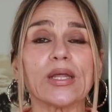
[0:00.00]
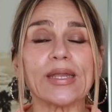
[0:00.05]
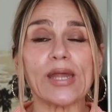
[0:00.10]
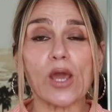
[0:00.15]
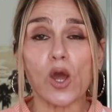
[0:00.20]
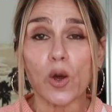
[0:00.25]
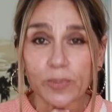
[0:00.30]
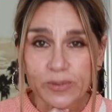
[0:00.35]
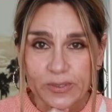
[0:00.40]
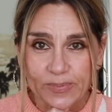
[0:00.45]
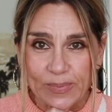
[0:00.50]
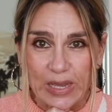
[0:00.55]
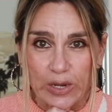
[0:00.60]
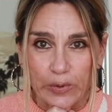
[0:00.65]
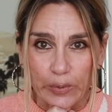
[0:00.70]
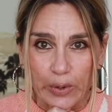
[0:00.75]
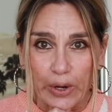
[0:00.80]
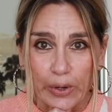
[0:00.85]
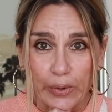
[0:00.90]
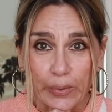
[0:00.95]
It helps me
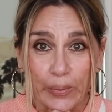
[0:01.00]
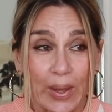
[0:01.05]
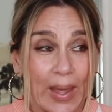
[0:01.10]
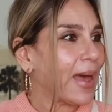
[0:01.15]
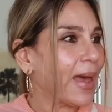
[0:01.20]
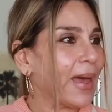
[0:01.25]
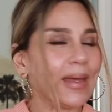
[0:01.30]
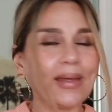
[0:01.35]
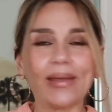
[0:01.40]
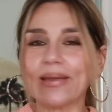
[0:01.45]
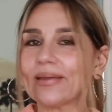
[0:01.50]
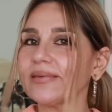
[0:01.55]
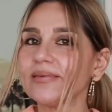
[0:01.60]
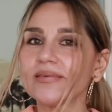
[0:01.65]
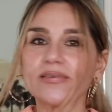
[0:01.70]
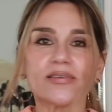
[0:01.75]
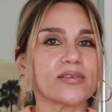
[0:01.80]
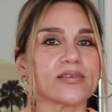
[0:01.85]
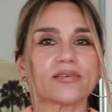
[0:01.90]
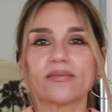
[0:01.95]
grow
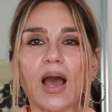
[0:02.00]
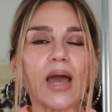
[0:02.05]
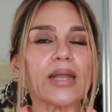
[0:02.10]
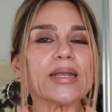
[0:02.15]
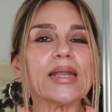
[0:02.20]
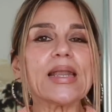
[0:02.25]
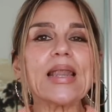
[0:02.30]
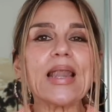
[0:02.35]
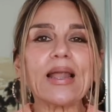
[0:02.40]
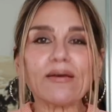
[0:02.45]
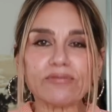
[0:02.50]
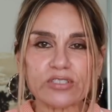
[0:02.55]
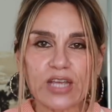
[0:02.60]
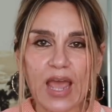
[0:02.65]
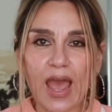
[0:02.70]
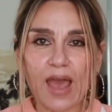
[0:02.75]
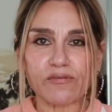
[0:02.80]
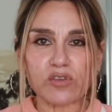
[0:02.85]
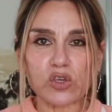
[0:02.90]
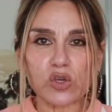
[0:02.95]
and I'd love to
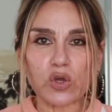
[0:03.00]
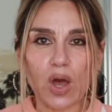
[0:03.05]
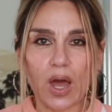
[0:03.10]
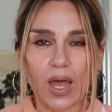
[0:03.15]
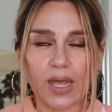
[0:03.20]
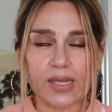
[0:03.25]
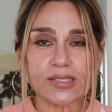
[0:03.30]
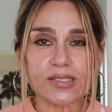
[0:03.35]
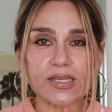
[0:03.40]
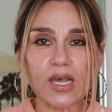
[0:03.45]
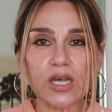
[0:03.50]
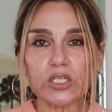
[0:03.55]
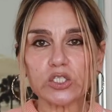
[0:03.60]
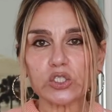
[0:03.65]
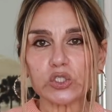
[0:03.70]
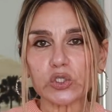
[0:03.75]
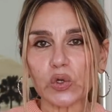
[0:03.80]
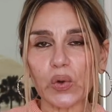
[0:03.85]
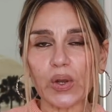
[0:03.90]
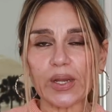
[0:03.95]
have you guys
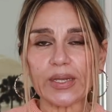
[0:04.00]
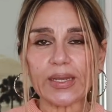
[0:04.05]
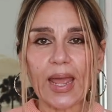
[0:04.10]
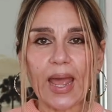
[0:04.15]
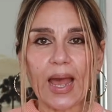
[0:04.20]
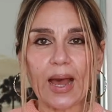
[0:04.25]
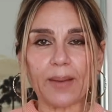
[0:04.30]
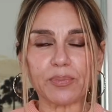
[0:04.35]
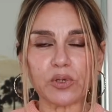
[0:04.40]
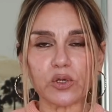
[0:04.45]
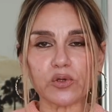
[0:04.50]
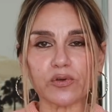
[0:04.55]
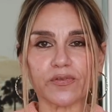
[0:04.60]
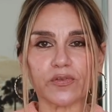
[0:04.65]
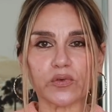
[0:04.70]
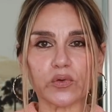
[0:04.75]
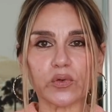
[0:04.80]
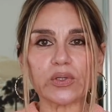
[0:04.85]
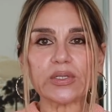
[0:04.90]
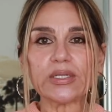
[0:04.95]
join our
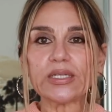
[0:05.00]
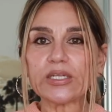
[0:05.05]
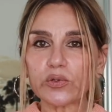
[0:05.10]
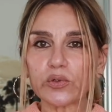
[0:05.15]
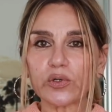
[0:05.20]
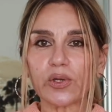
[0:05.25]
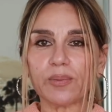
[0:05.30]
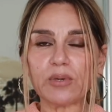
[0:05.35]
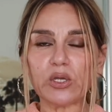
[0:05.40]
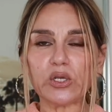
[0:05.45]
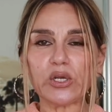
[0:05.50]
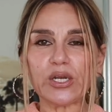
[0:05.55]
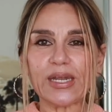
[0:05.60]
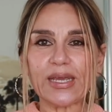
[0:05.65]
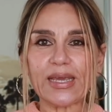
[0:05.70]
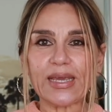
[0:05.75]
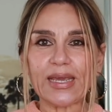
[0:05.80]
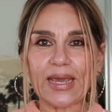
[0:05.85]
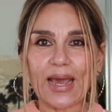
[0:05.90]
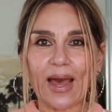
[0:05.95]
beautiful little
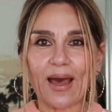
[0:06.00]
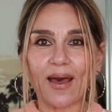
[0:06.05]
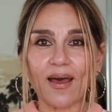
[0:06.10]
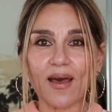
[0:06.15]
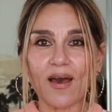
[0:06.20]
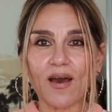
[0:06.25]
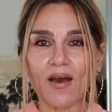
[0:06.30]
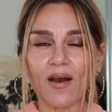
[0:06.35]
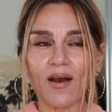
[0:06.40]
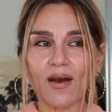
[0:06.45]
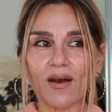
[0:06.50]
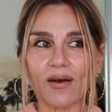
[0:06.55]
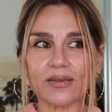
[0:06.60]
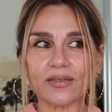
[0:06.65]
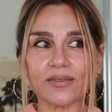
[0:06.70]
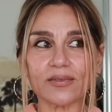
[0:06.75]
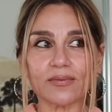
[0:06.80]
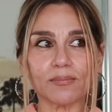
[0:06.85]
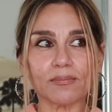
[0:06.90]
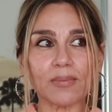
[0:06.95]
community here
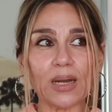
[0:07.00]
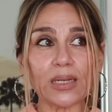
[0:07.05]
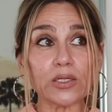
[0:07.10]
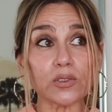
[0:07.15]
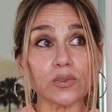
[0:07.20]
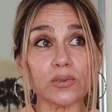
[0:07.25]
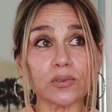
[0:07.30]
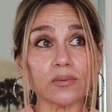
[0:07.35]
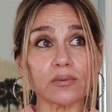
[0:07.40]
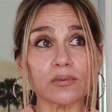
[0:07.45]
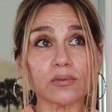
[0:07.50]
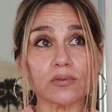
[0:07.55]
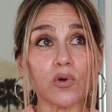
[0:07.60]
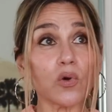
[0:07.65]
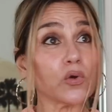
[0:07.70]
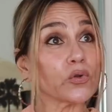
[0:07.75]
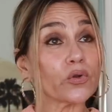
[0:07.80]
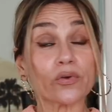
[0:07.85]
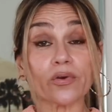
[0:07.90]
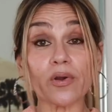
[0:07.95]
on my little
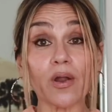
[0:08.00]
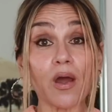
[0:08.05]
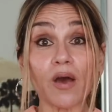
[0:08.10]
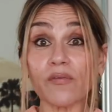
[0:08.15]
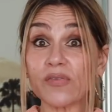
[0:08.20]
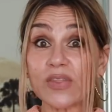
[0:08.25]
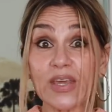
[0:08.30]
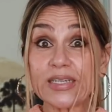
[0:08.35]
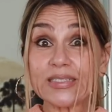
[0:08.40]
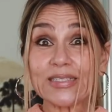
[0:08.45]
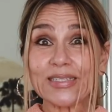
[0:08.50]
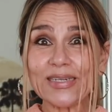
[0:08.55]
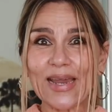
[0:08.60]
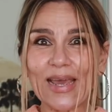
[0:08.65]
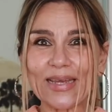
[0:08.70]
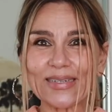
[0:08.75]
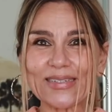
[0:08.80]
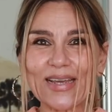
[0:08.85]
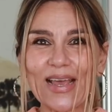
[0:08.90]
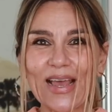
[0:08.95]
corner of the
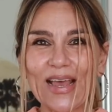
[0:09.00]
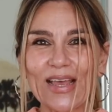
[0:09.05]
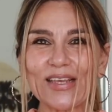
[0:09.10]
internet.